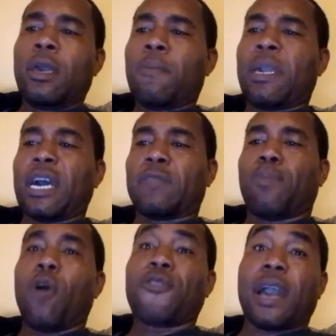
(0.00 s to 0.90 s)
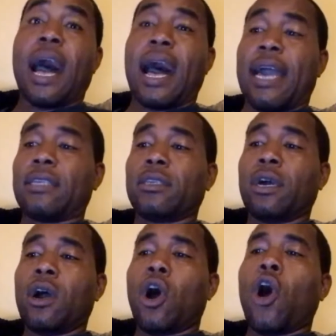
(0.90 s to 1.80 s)
because both guys
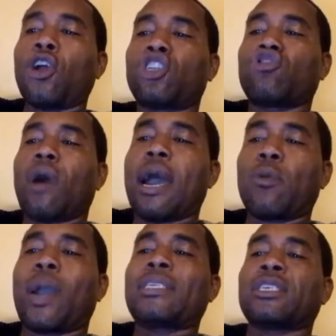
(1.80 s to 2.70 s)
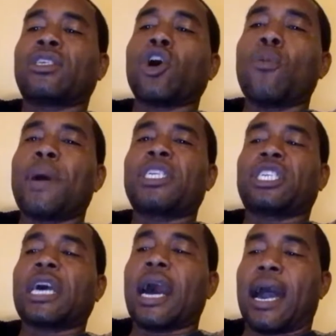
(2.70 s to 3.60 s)
are wasting so much
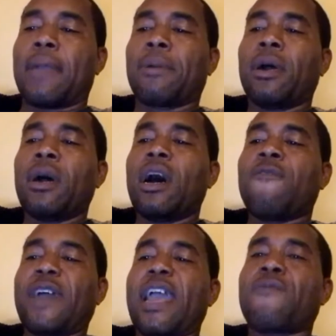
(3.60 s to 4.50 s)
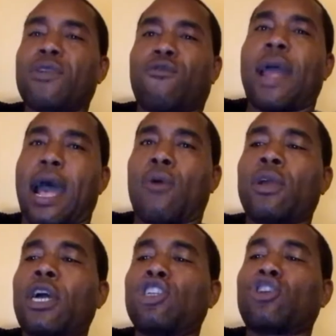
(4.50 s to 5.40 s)
time of every round
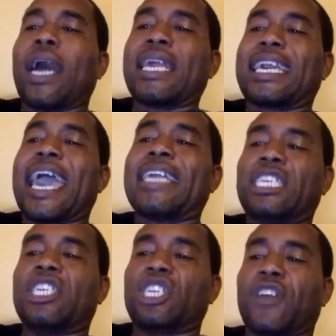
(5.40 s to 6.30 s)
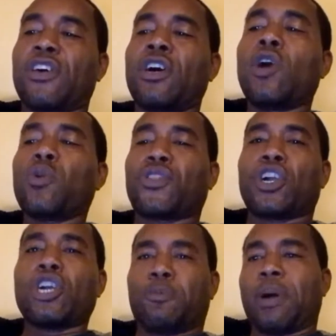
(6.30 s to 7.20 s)
trying to catch each other with a
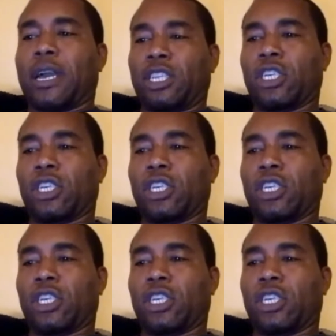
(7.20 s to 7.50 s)
good punch.